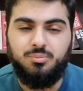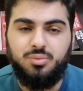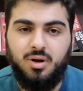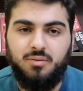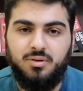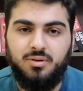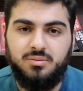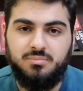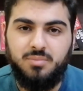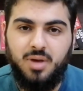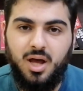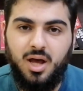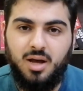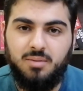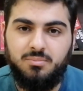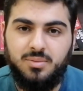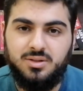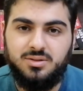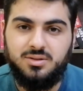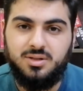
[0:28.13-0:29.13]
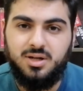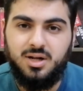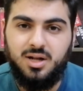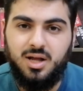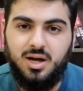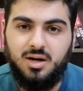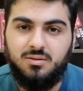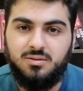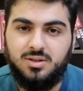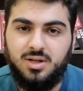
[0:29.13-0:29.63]
And Prophet Muhammad
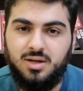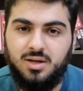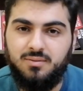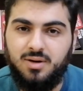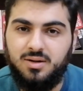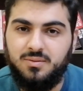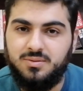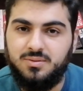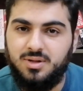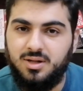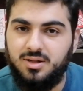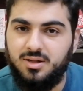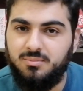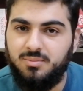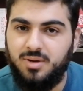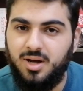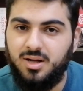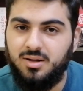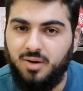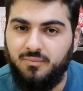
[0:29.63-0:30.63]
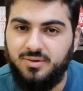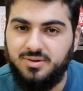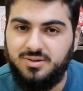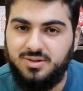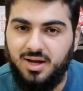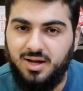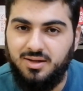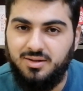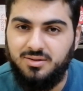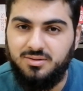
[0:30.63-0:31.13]
sallallahu alaihi wasallam
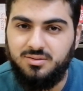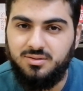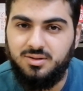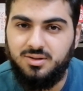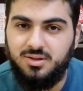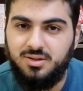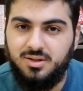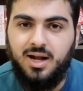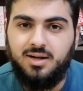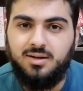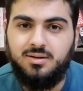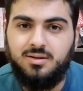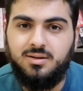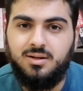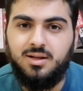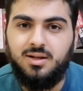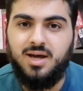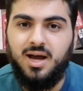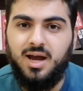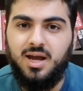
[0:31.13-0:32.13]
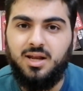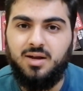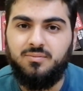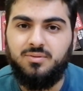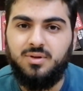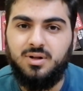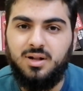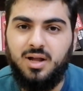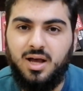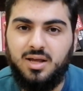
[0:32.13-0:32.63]
prophesied that the sign
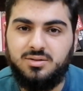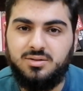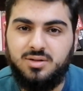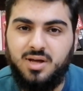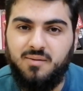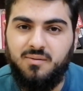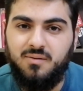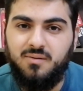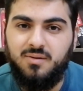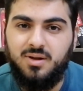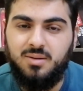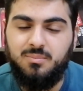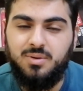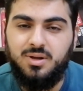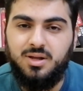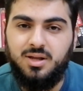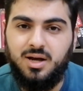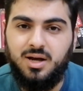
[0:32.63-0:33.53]
of the last hour will